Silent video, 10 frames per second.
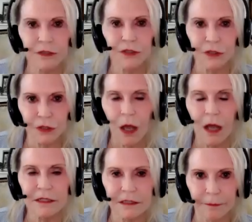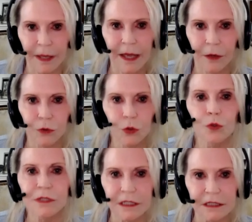she talks about
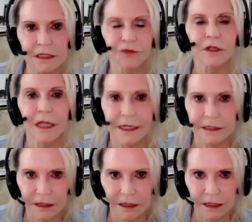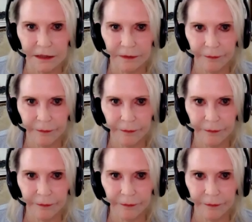using a different lexicon